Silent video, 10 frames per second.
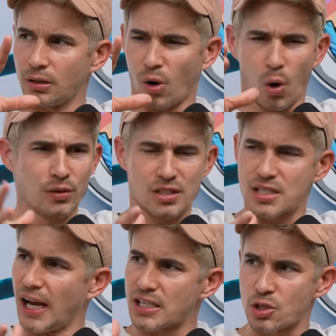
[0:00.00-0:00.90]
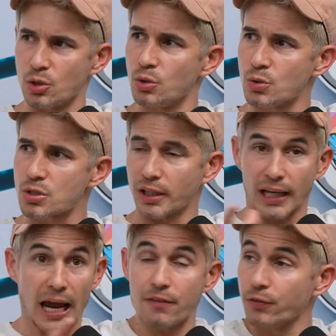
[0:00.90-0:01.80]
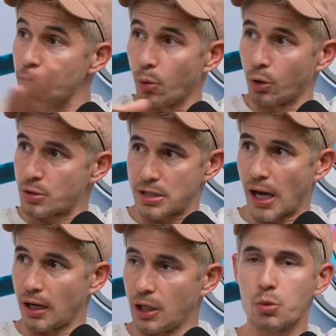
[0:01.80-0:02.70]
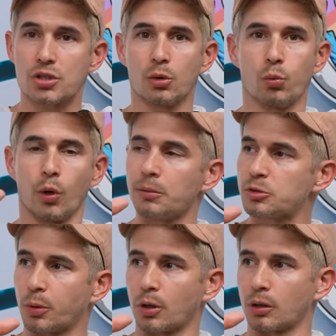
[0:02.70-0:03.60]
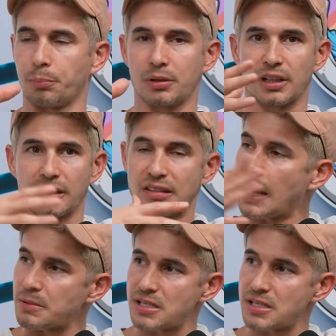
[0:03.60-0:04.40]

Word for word: All these tattoos, like everyone was that. It was like Williamsburg, but like times